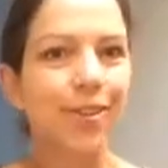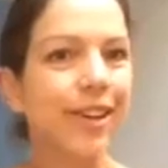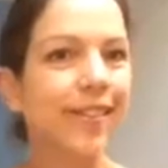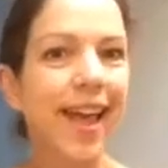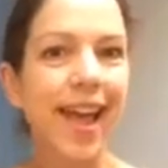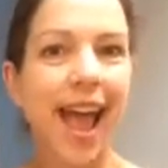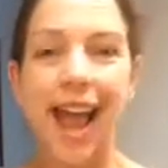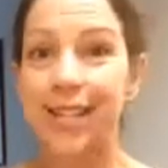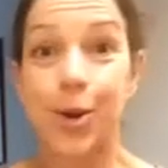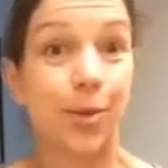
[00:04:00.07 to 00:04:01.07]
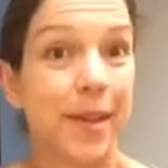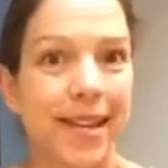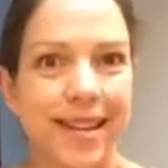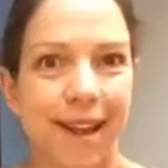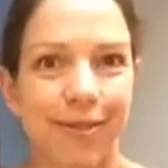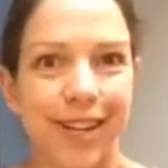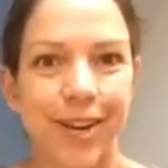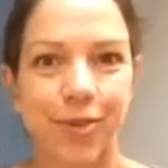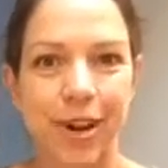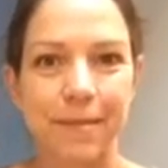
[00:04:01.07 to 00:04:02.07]
in there and it's going to be a lovely
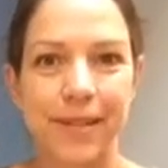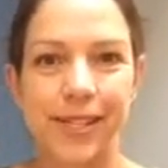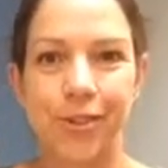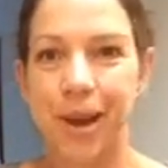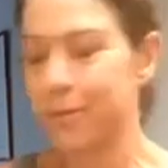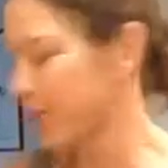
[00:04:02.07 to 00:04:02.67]
and creamy scrambled